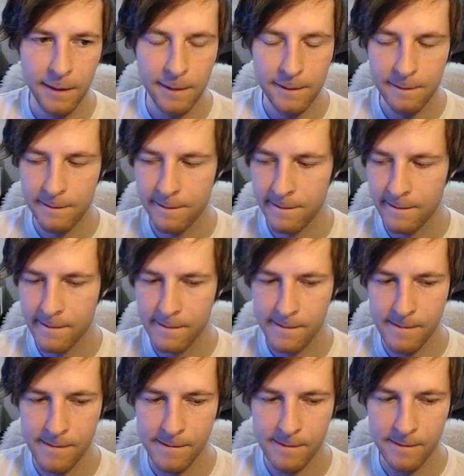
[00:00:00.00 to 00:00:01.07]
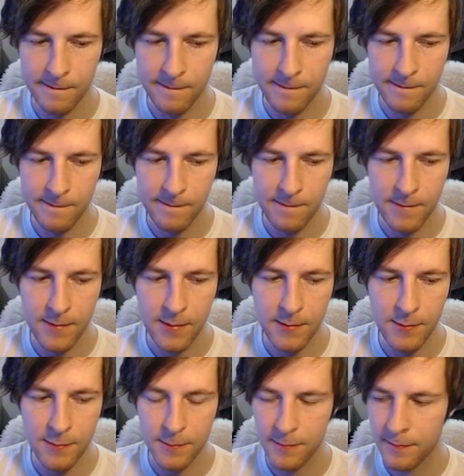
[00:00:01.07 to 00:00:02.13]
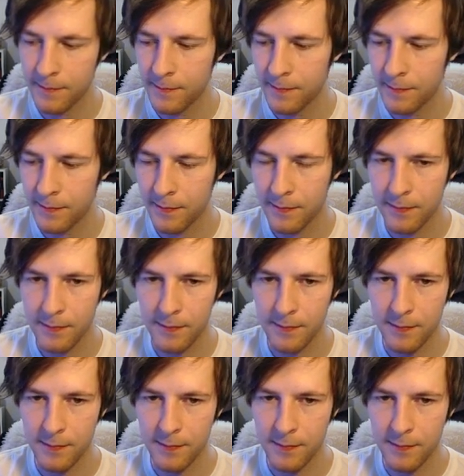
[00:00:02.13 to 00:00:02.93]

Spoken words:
(silence)